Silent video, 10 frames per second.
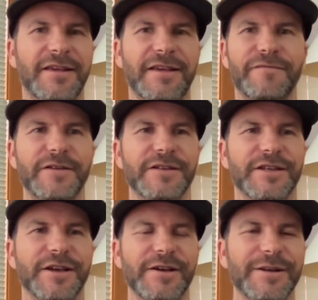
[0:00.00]
It
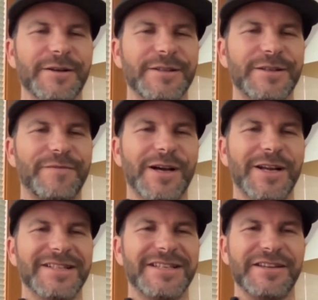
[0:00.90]
feels good. It's
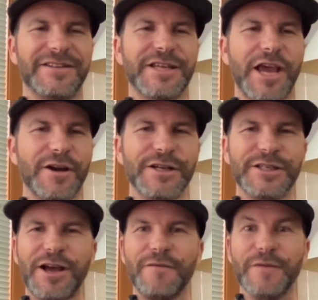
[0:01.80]
fun. You scare
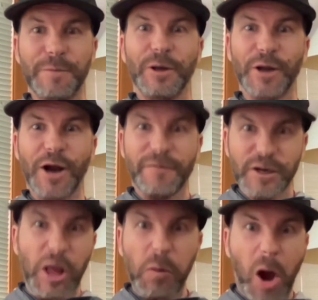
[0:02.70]
yourself, you pull it off,
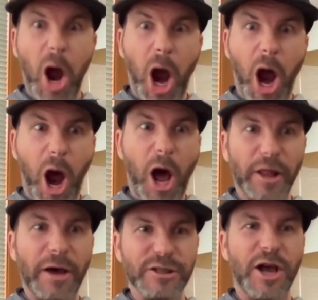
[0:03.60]
you're like,
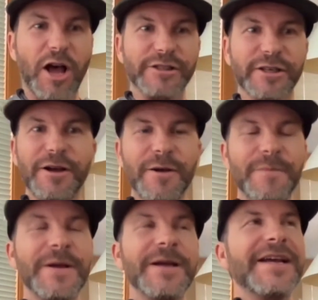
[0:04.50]
whoa, that was
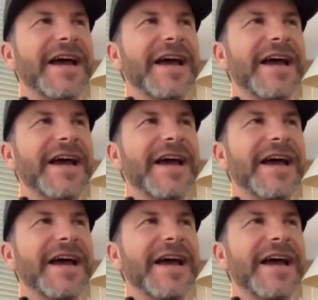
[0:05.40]
awesome.